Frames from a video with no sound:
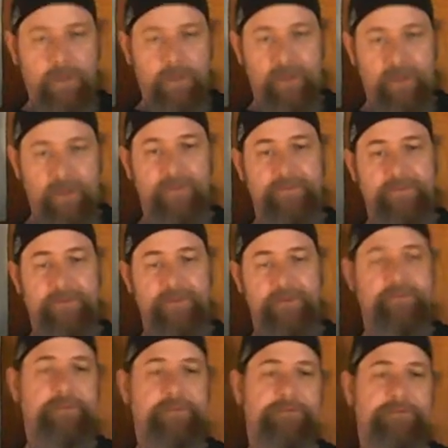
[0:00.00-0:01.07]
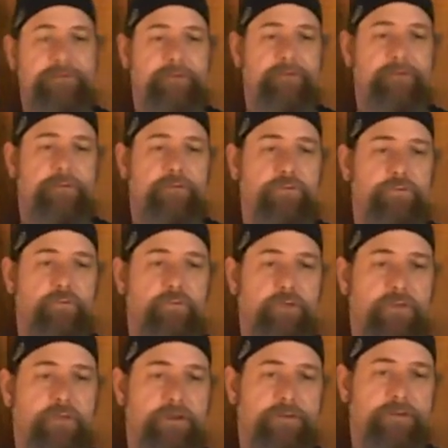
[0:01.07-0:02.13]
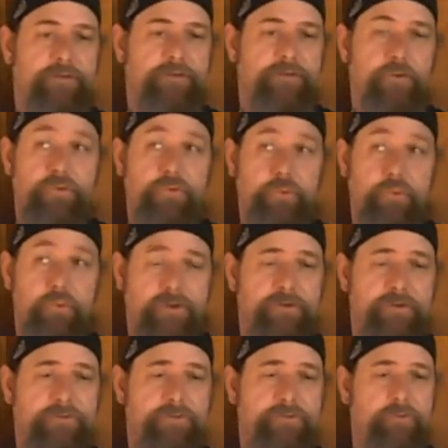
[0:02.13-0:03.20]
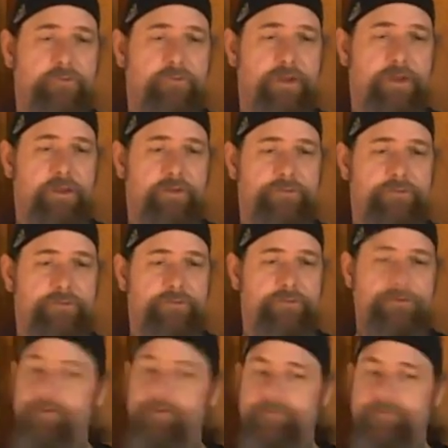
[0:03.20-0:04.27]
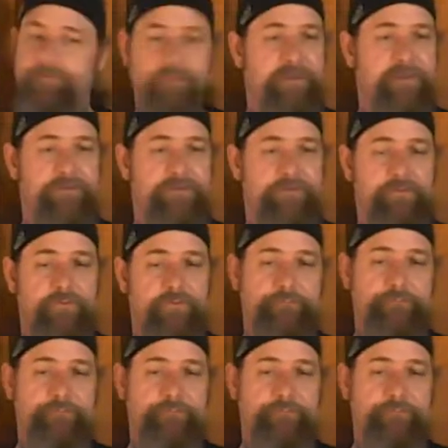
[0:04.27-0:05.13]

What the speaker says: And like that kid said, those who win history write history. Doesn't make it true.